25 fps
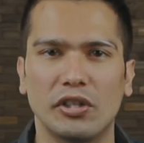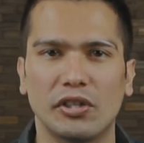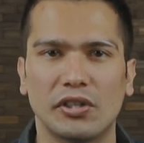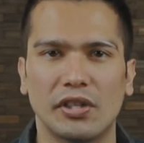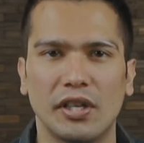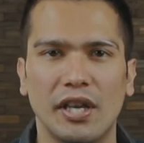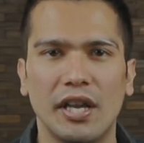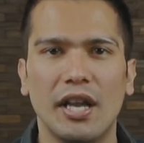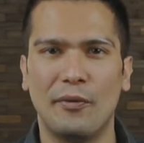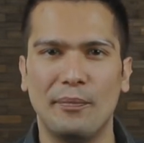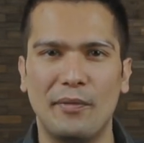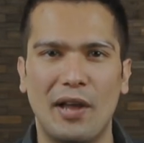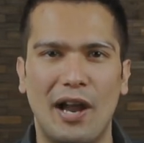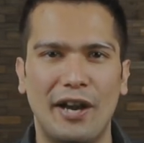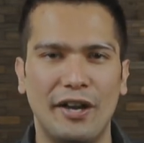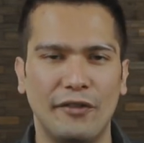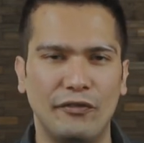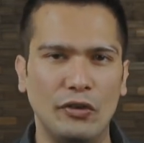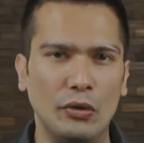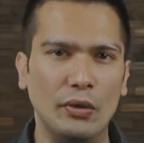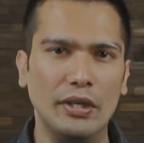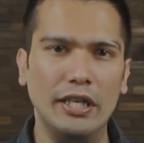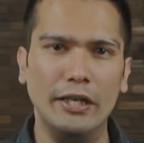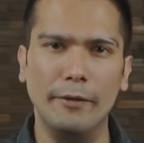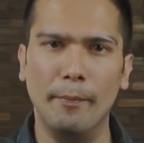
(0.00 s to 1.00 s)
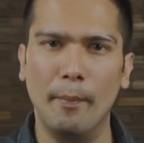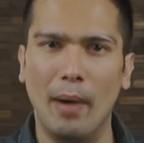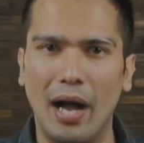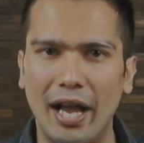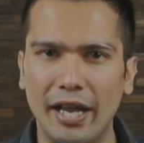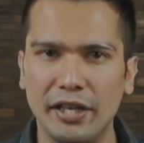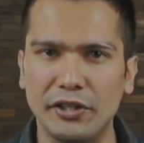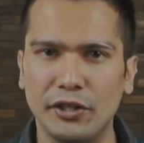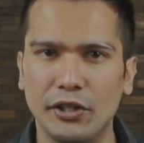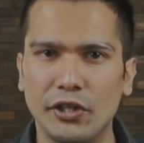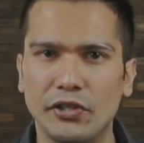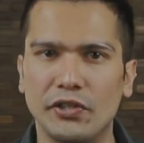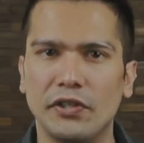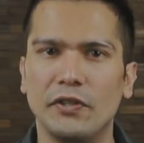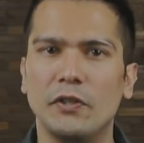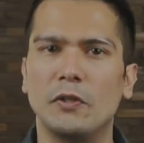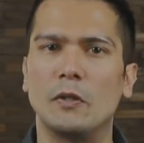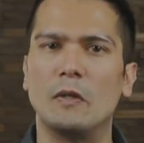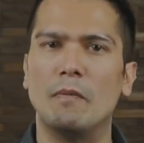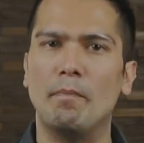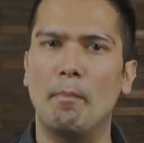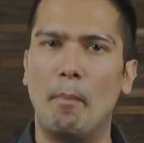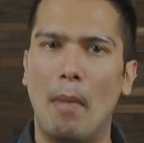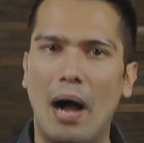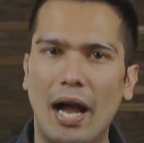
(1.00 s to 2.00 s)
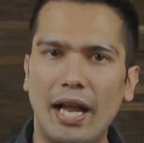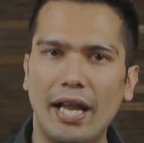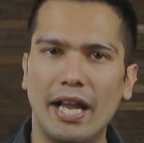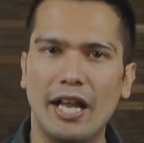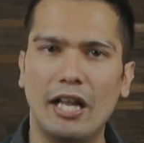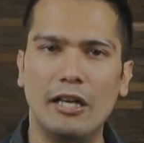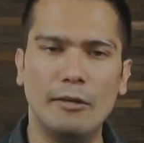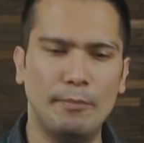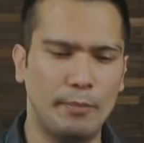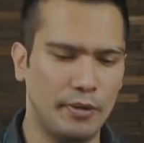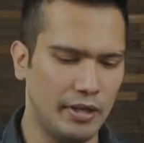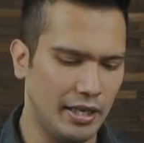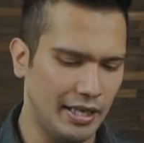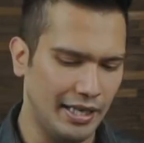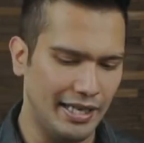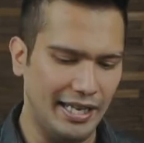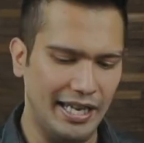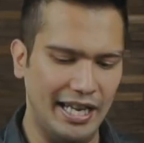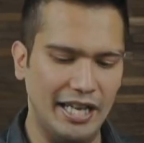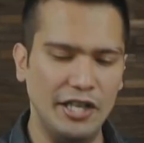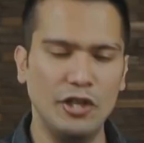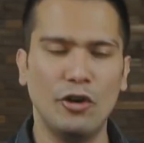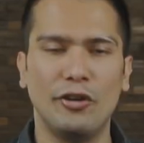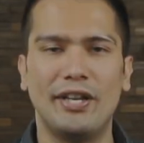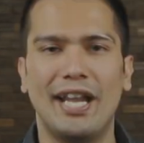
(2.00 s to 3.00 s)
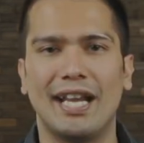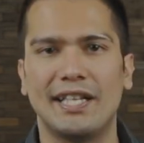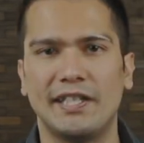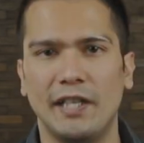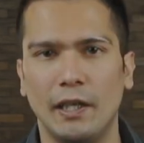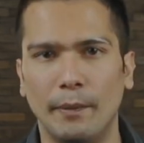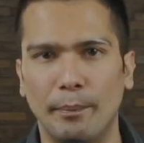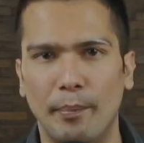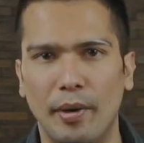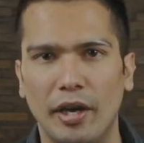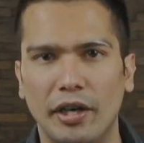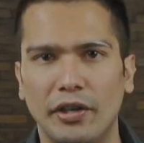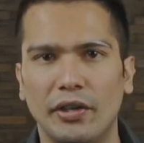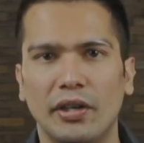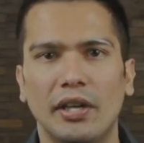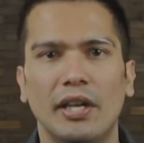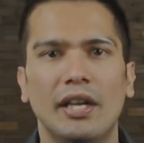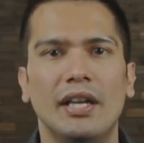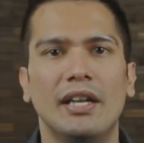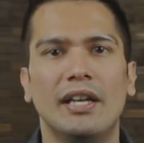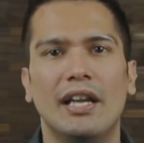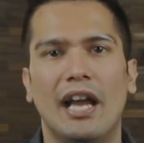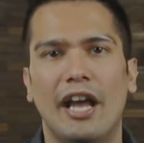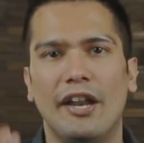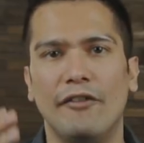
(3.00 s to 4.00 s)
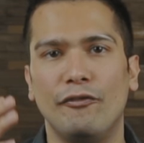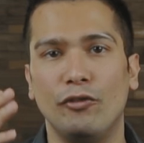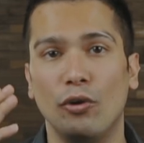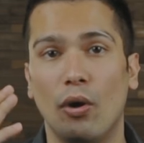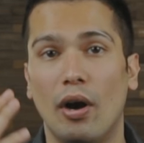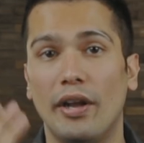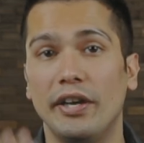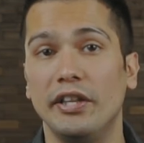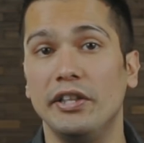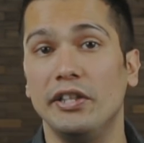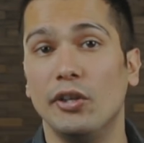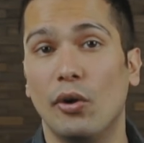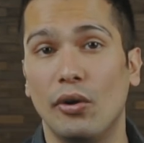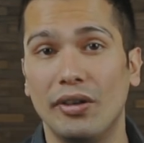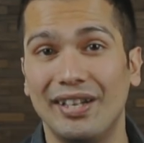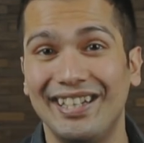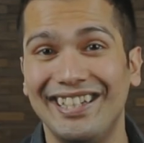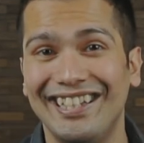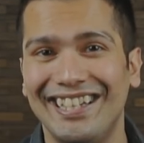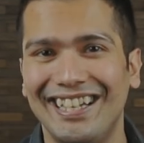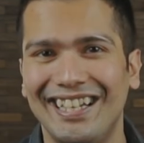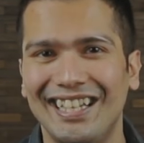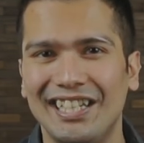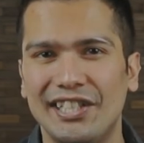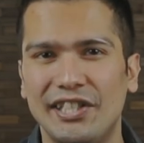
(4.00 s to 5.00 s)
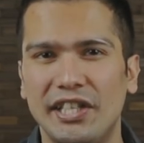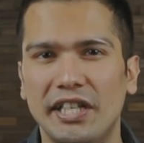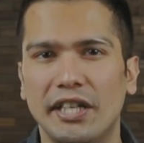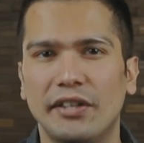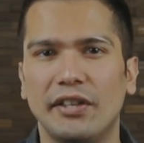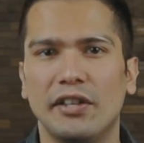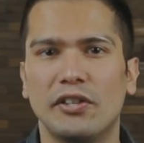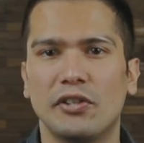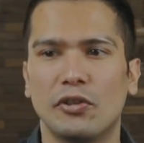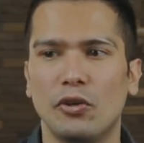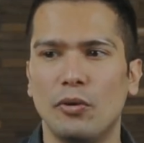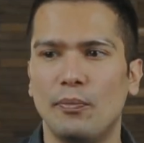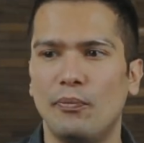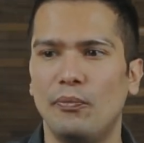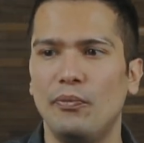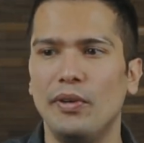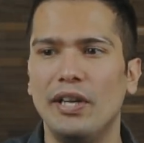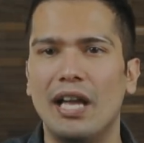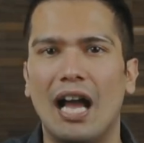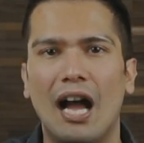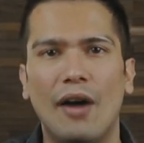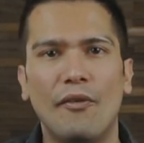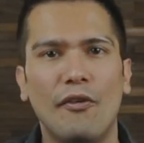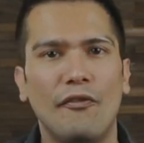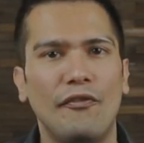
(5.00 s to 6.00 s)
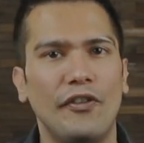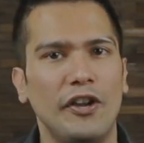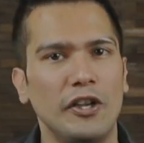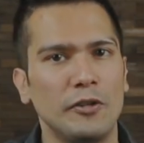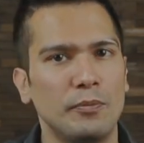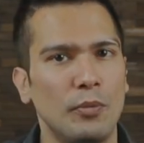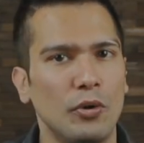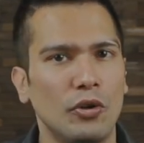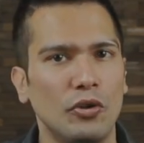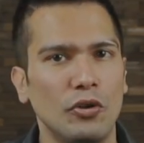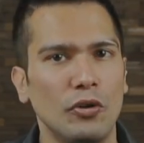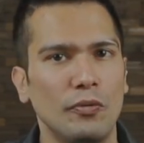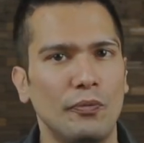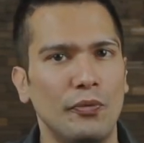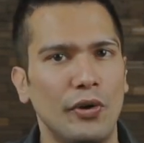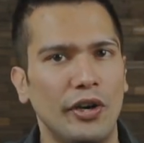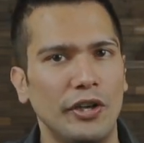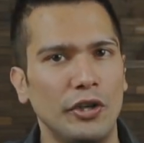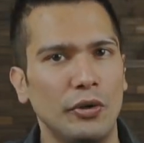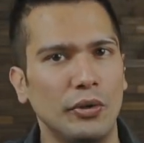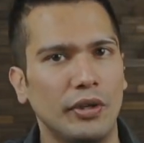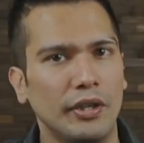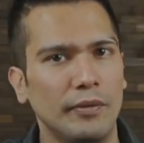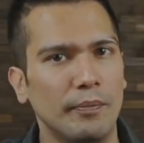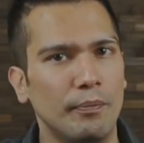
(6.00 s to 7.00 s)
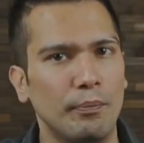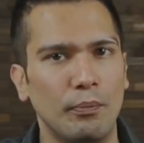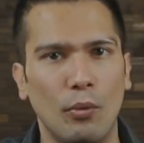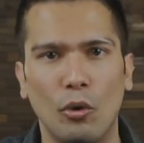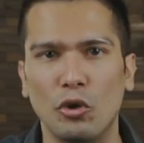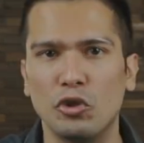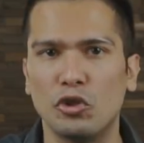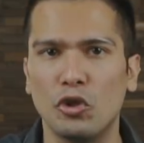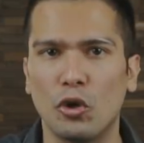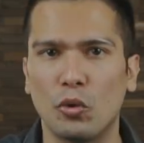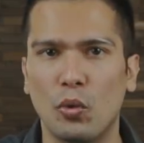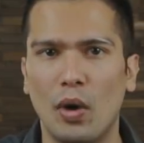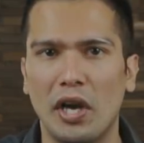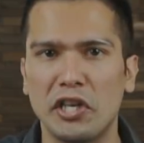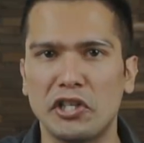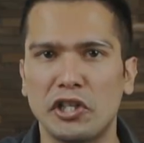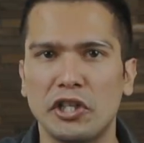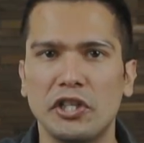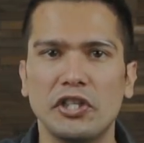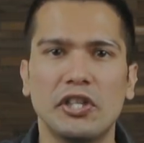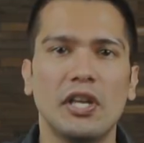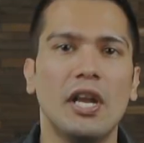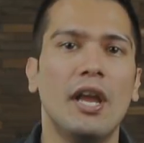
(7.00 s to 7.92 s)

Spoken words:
Apart from that, if you need my assistance, my help in your texting bit, and if you are in the Online Dating Secrets group, we have a Facebook group where you can post your questions.